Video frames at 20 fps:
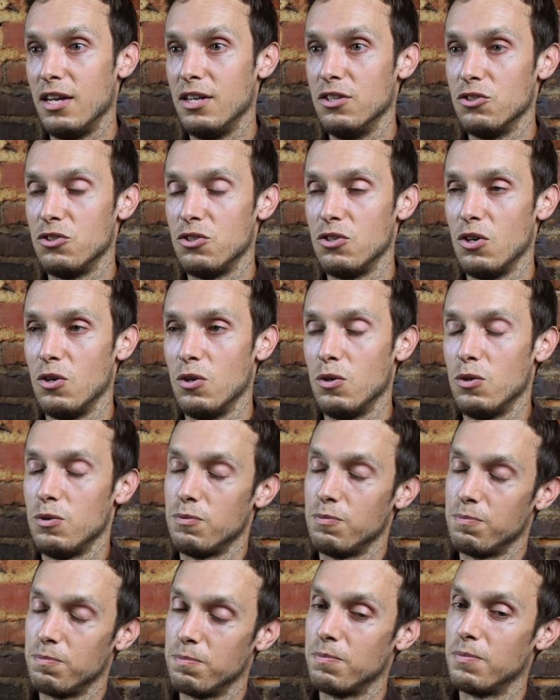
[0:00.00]
And so,
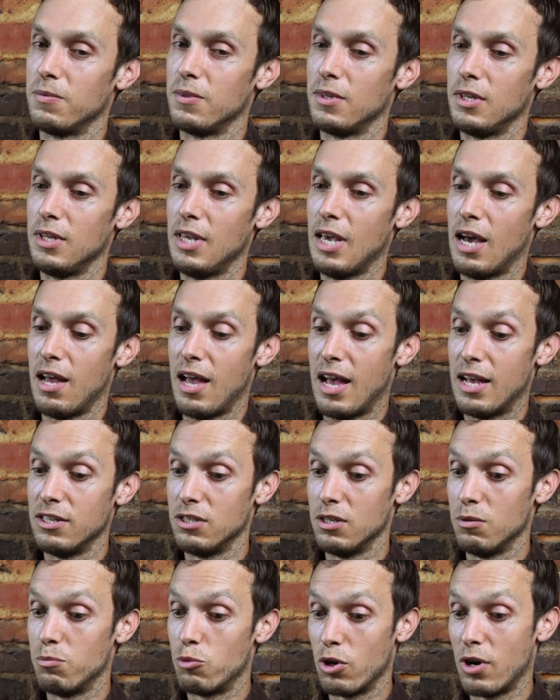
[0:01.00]
yeah,
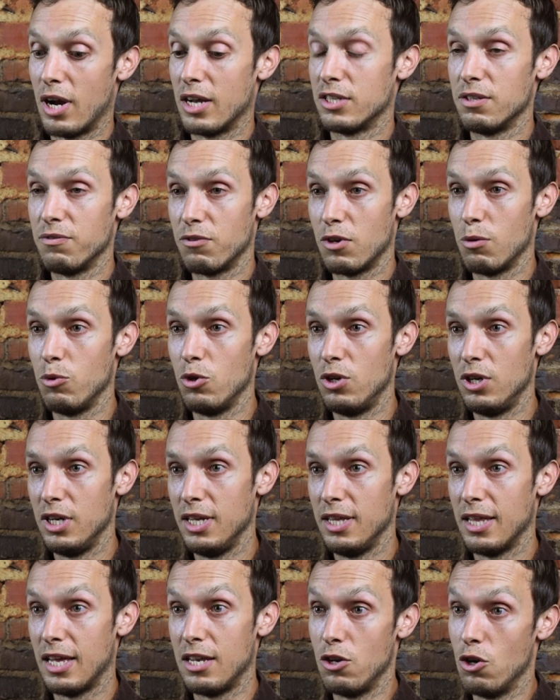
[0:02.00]
as a progressive
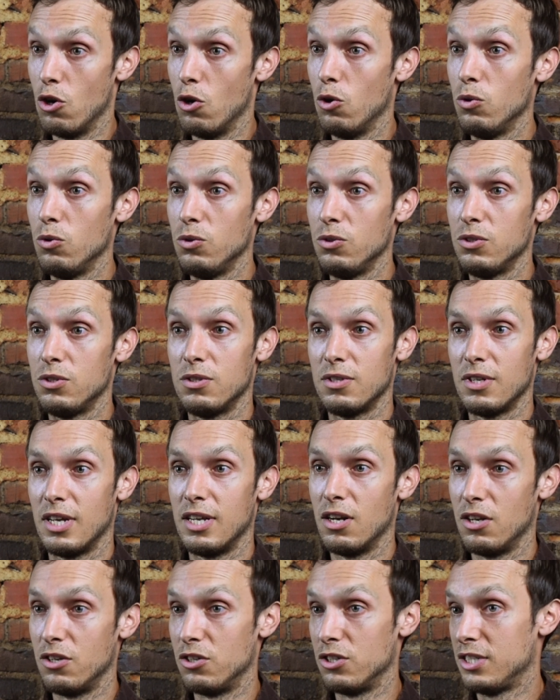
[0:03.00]
community that knows
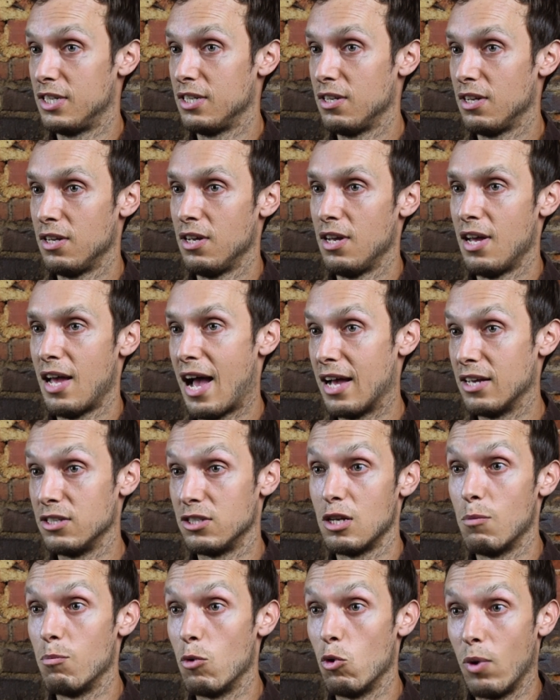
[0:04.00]
and has
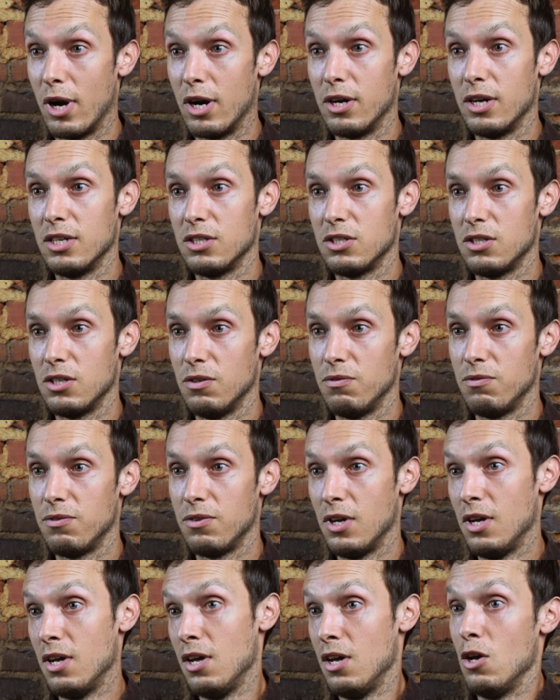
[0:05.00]
some awareness of
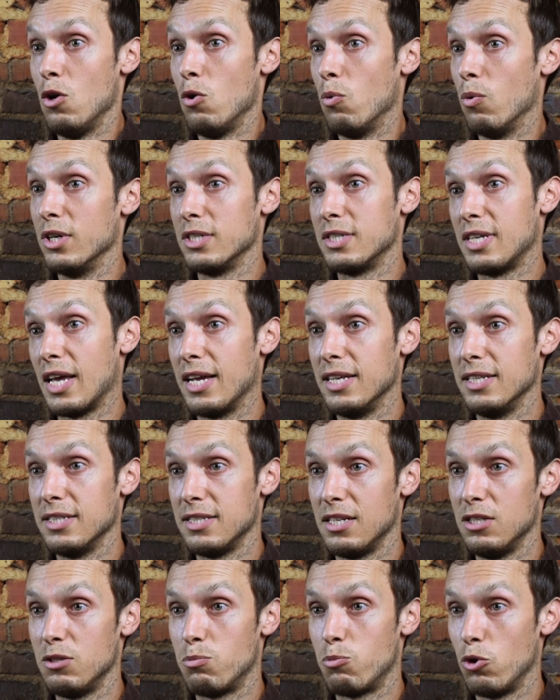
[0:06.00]
what
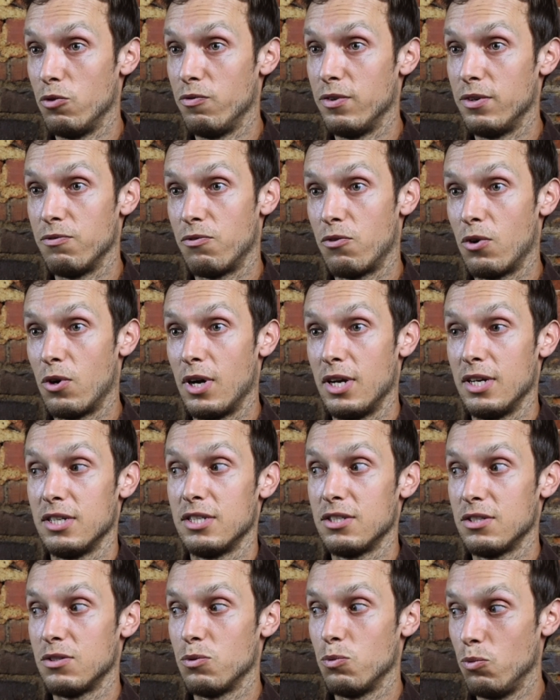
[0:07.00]
science has proven for
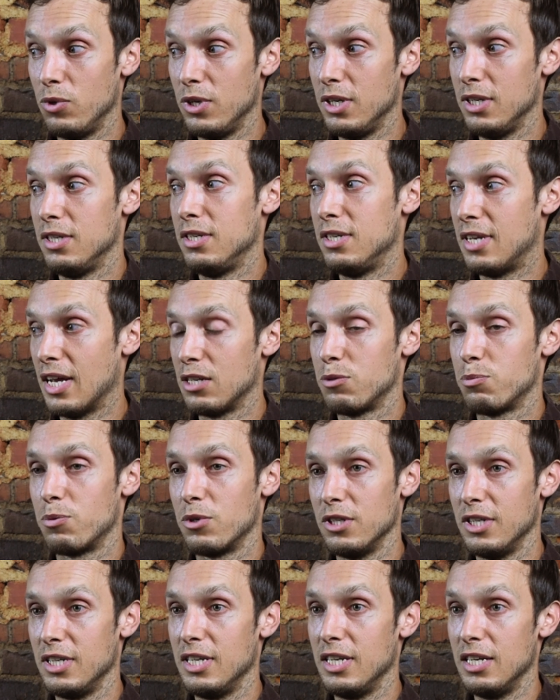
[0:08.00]
us, we
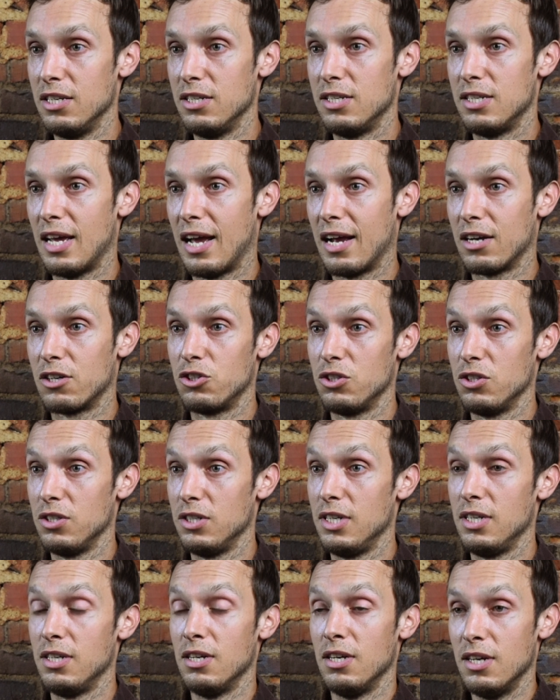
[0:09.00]
desperately need to
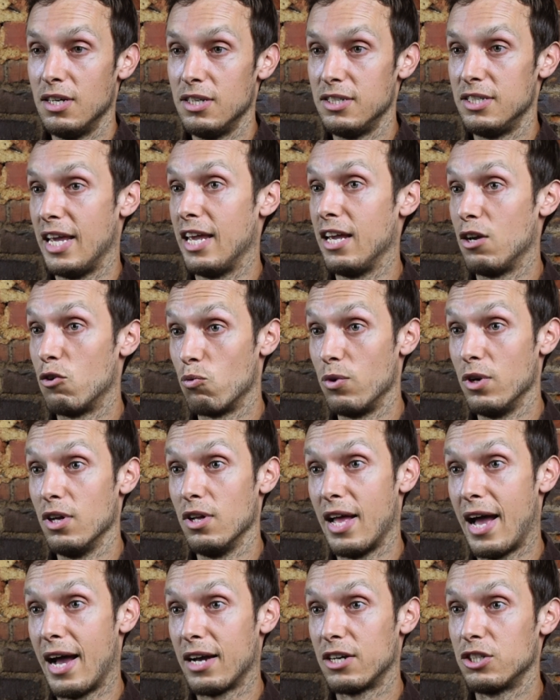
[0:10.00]
actually take real
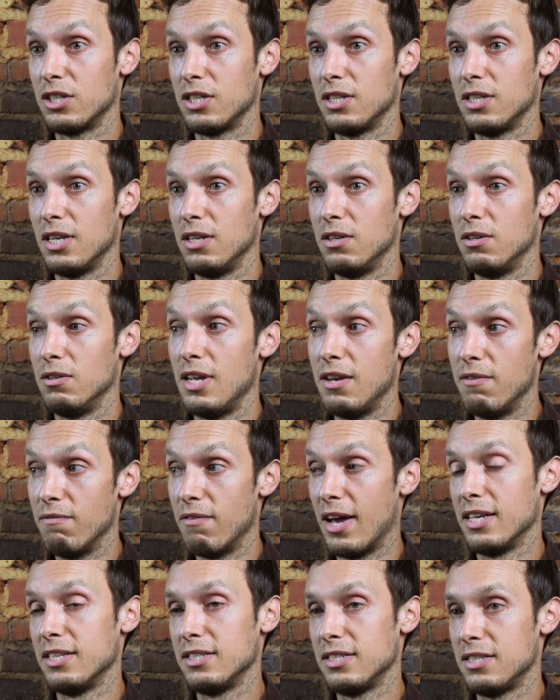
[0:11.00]
action and
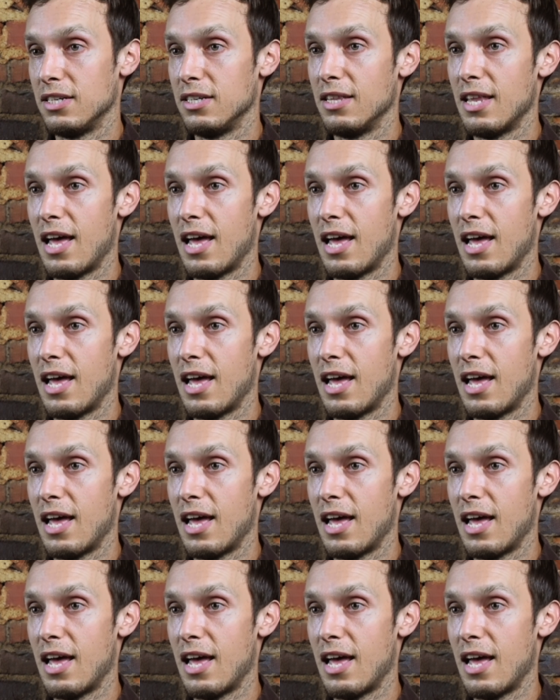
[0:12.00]
invest in